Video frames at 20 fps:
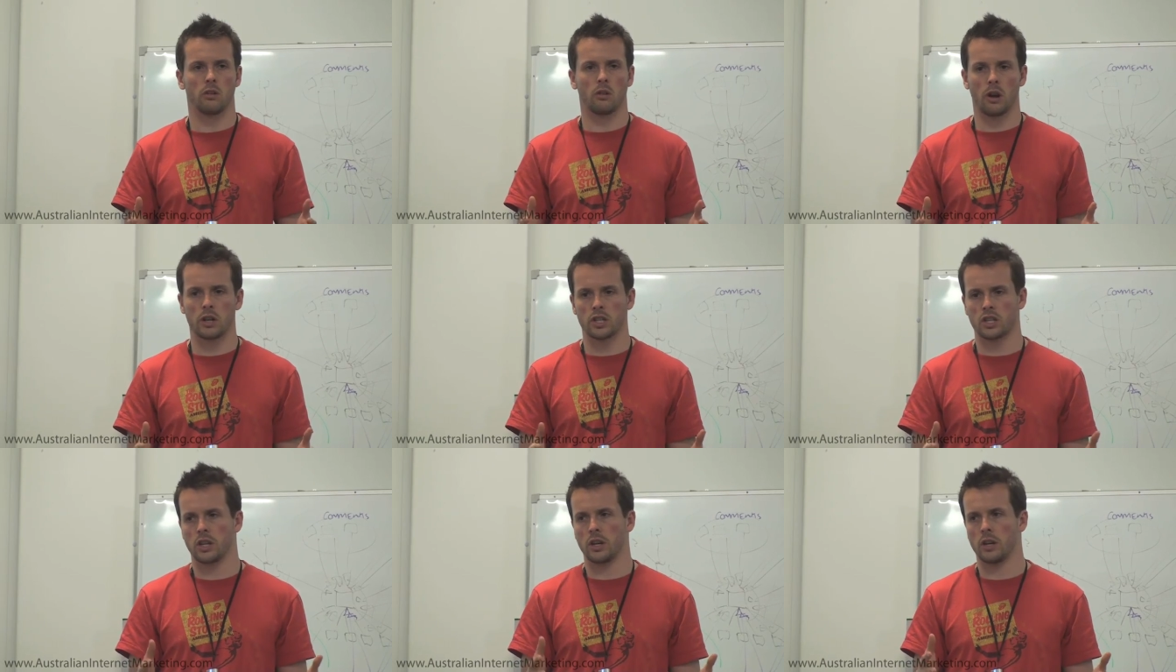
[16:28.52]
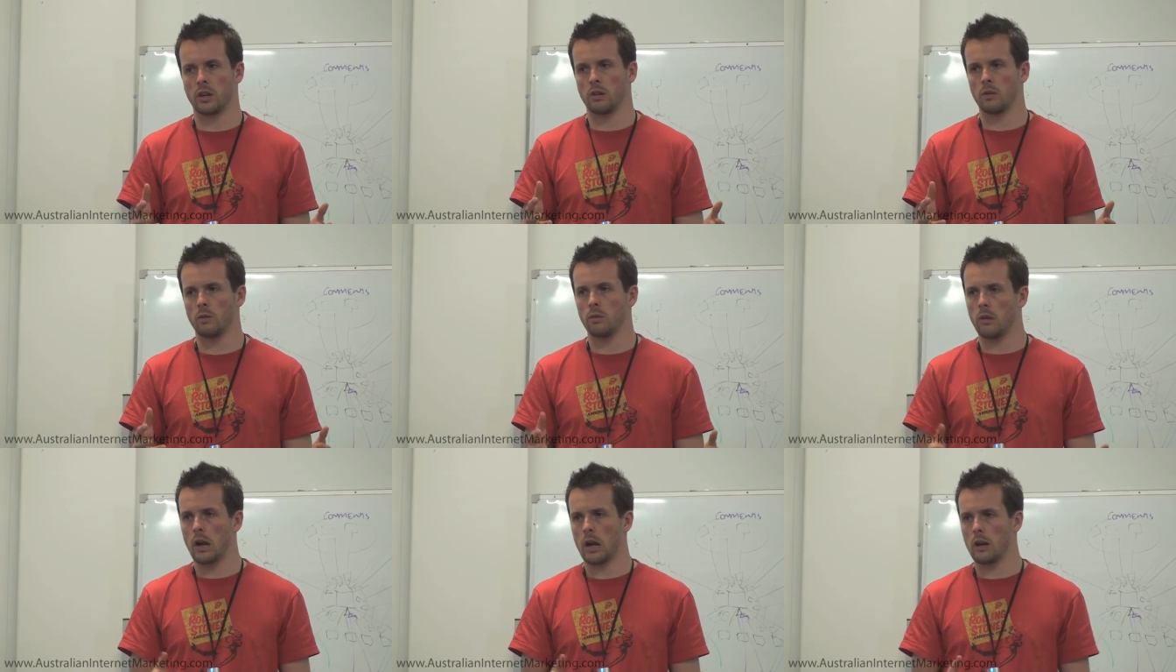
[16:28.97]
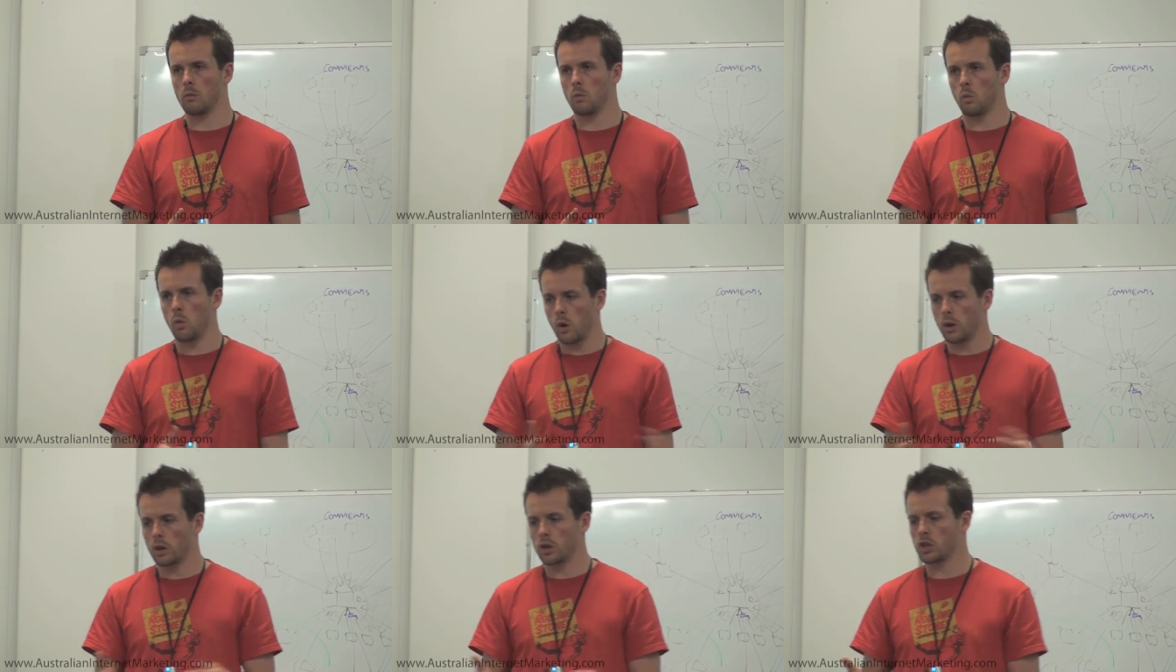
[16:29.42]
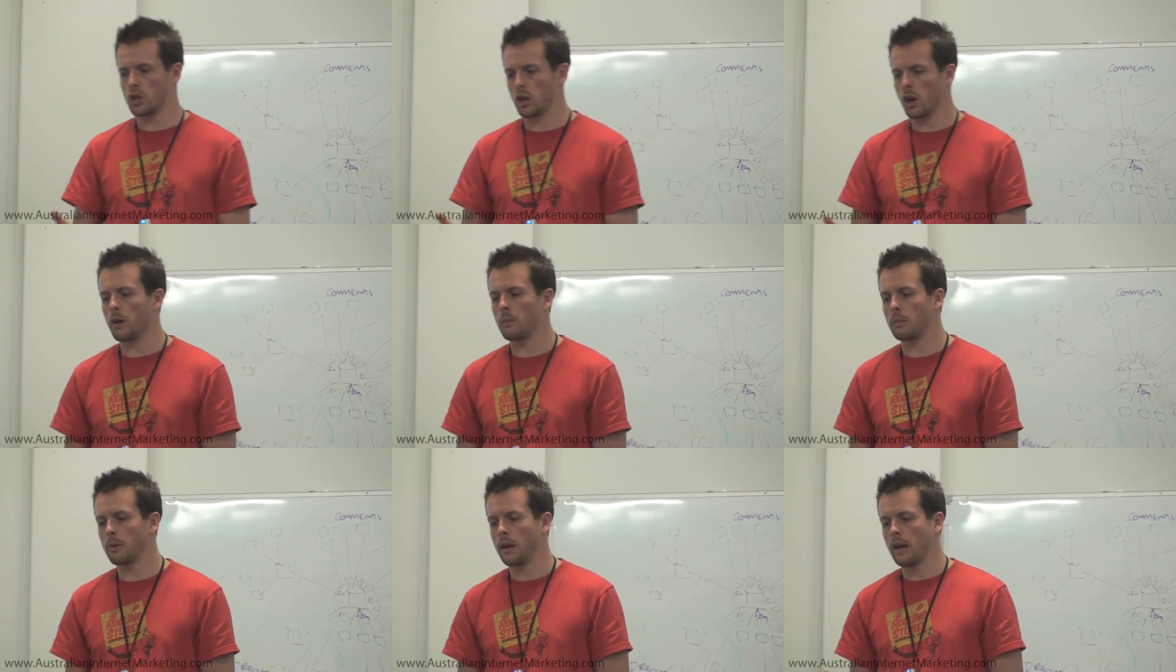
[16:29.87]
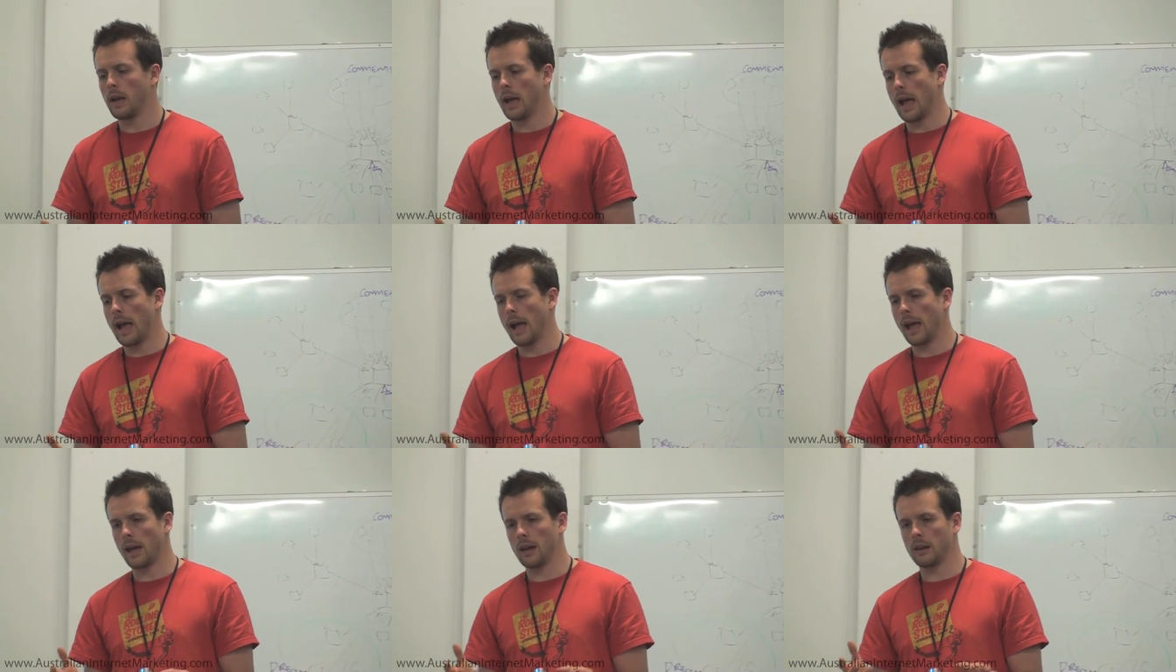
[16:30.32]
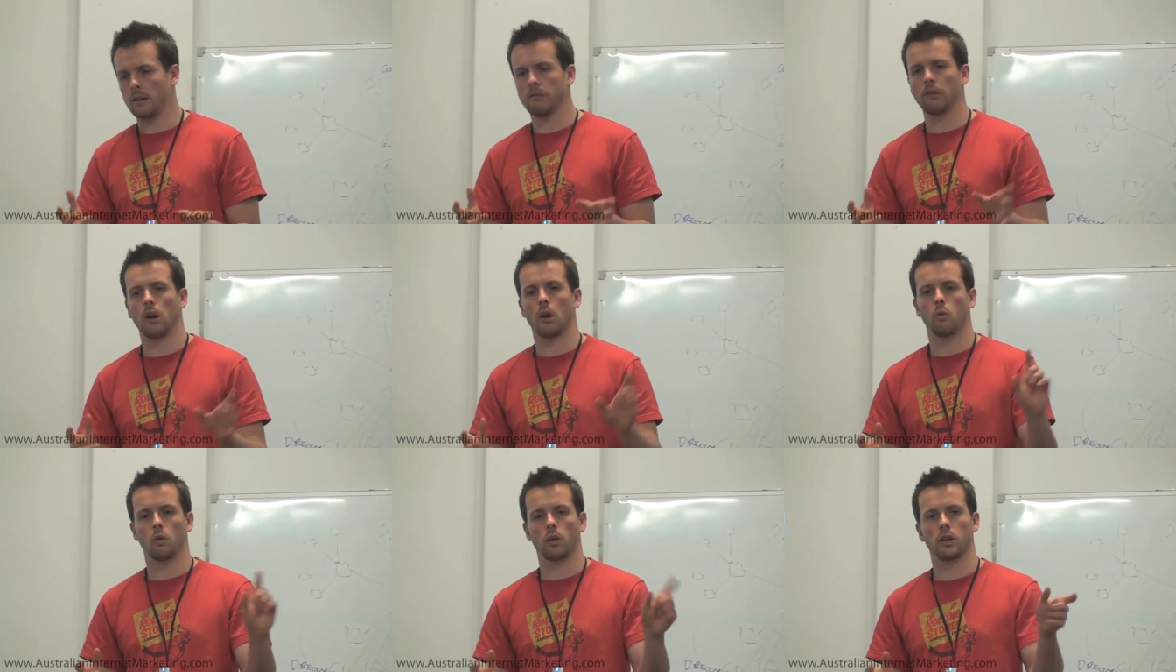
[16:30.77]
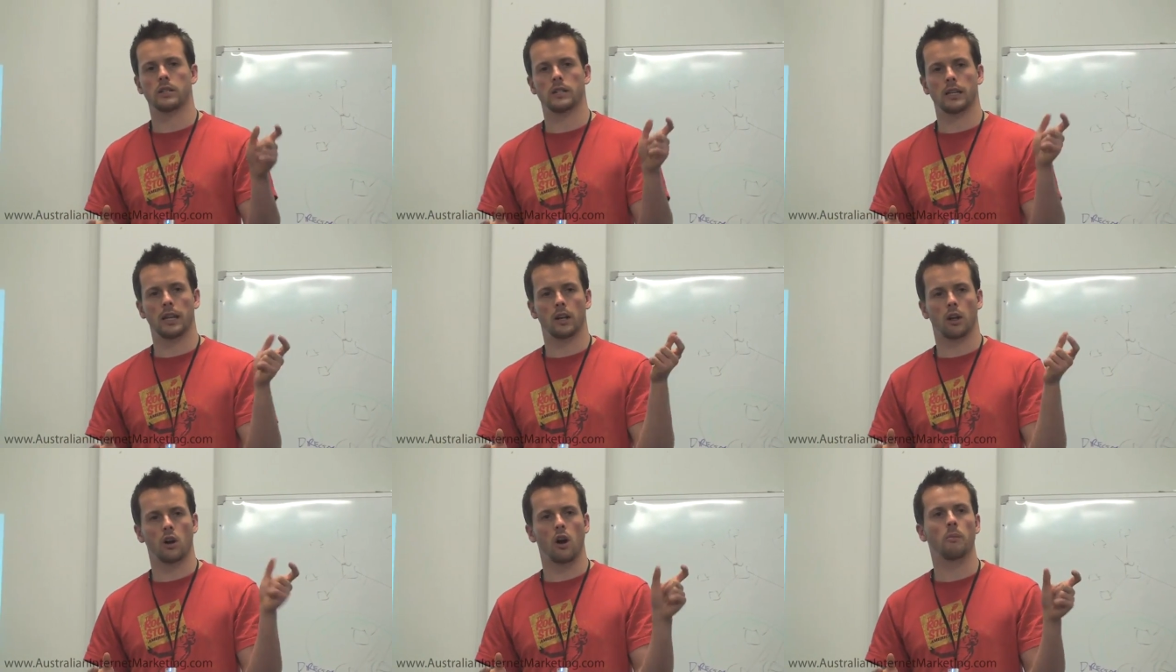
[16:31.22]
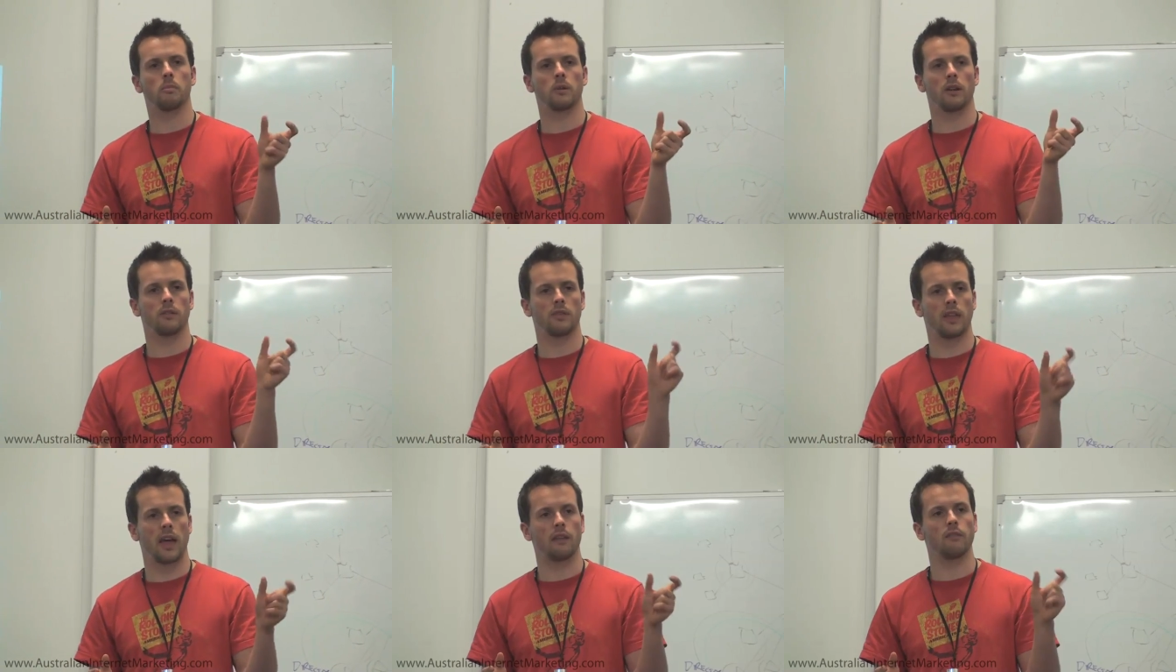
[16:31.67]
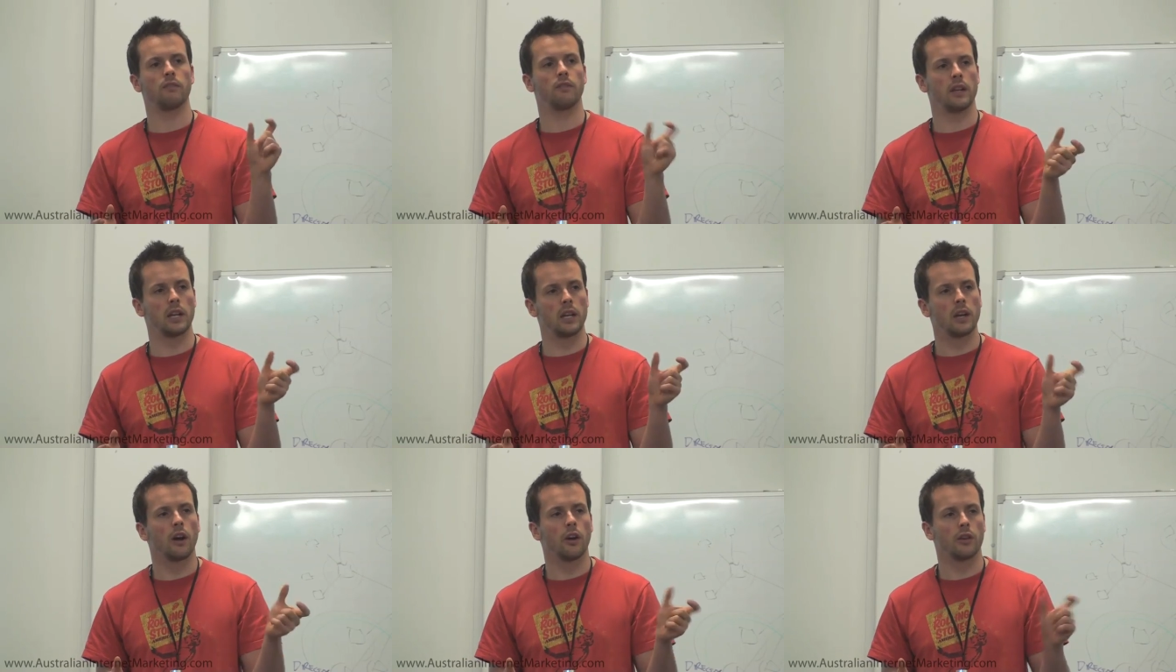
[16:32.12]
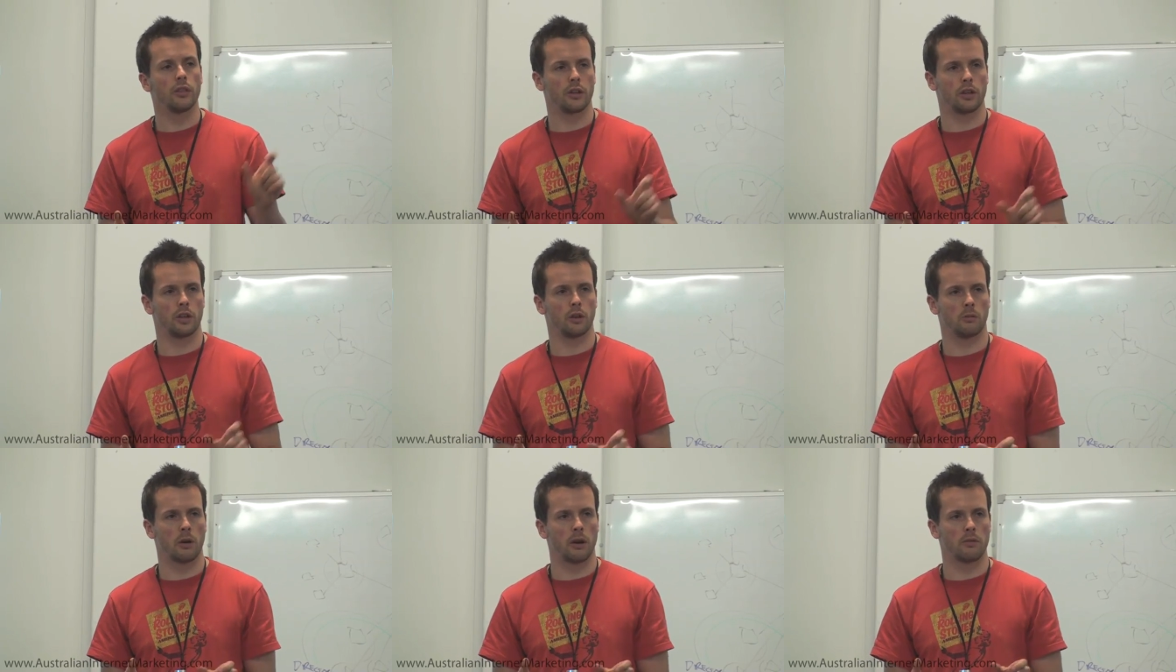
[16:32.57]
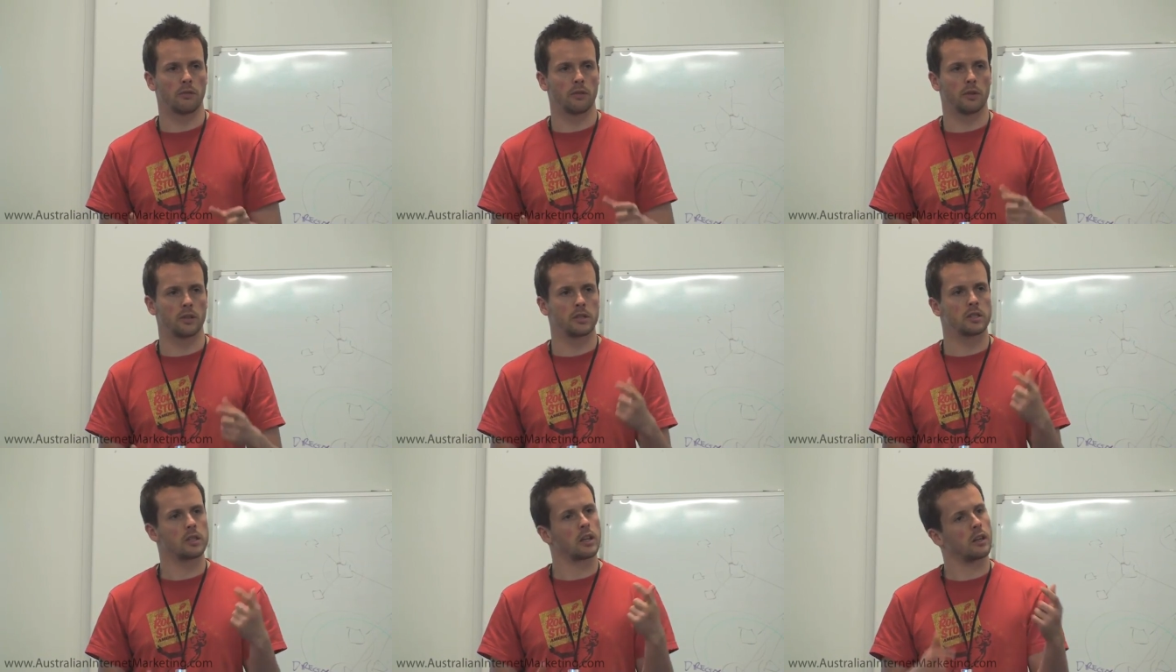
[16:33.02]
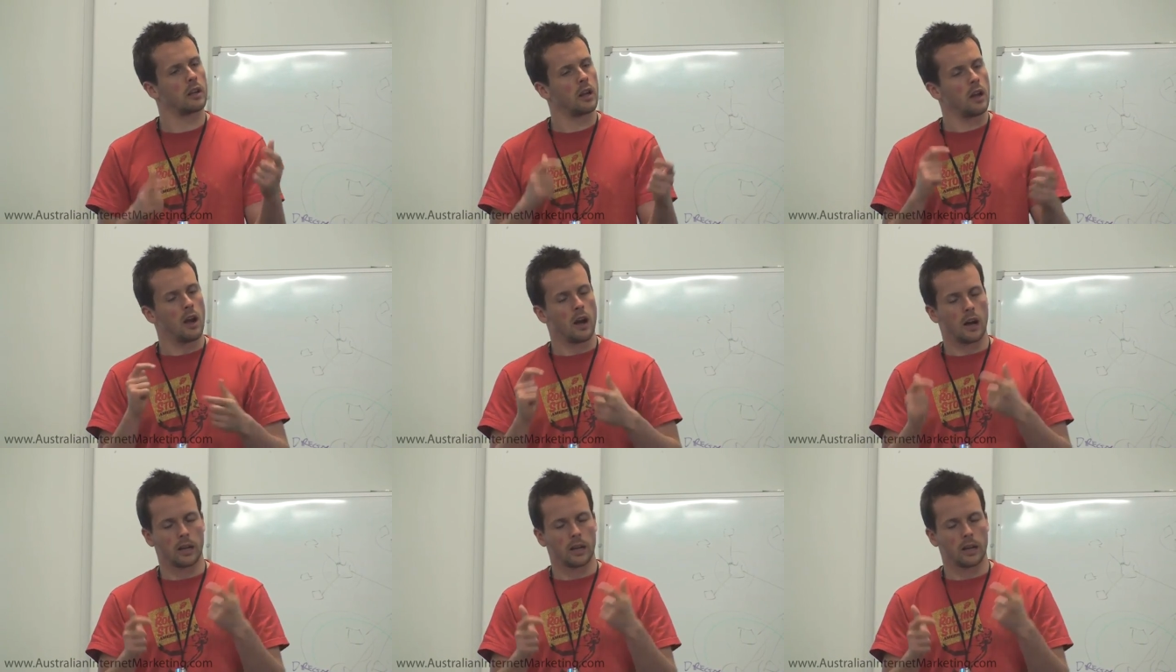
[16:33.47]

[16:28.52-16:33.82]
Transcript: Crusher workshop and I wanted to get a copy of that video that you referenced and